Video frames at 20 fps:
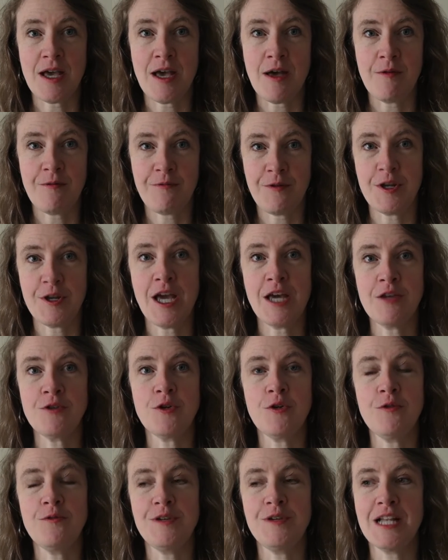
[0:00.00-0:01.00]

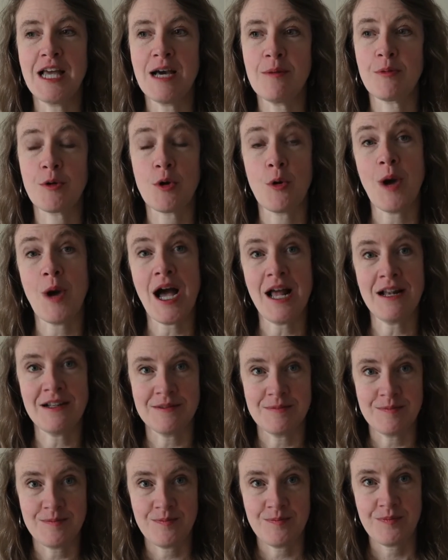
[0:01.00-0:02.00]
Fernando Villaproal.
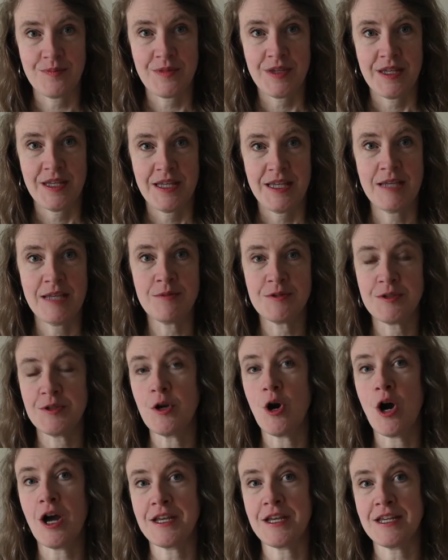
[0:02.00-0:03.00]
He was in the
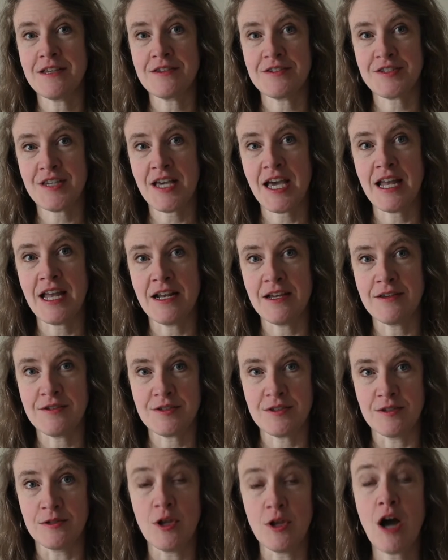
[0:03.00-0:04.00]
audience at a
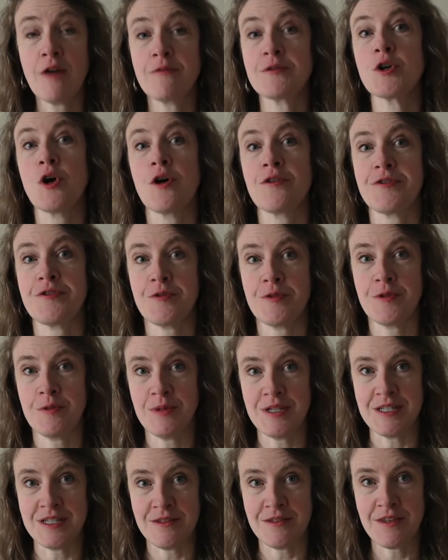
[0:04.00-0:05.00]
loft concert that
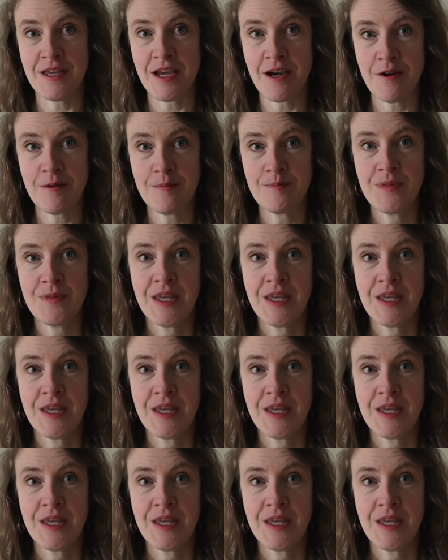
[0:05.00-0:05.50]
we did there.